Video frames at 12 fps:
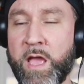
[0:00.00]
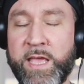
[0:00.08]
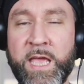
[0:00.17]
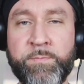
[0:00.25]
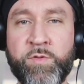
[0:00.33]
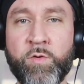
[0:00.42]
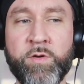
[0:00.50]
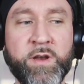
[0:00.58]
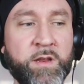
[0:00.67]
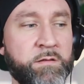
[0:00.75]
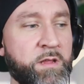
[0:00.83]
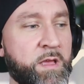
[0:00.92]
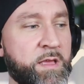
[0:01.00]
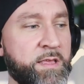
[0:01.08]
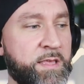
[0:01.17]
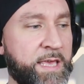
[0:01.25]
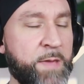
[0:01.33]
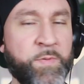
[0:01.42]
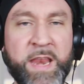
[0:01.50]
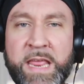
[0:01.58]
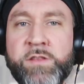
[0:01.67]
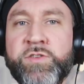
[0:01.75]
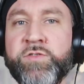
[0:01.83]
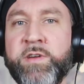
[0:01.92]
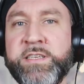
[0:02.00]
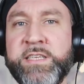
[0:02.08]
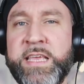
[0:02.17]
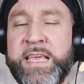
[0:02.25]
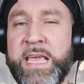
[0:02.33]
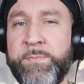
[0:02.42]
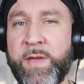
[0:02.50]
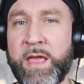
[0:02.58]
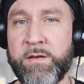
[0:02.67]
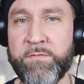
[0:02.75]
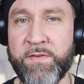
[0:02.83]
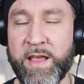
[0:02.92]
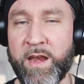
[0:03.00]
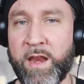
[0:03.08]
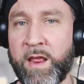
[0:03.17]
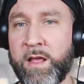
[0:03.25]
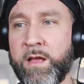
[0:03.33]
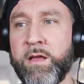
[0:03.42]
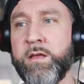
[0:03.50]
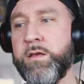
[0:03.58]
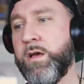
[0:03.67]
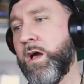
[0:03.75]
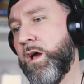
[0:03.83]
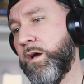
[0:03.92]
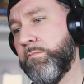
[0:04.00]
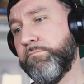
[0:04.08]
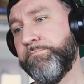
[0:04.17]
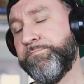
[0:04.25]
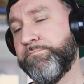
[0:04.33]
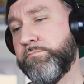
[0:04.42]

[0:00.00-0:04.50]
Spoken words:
keep doing it, keep it interesting, keep innovating. Do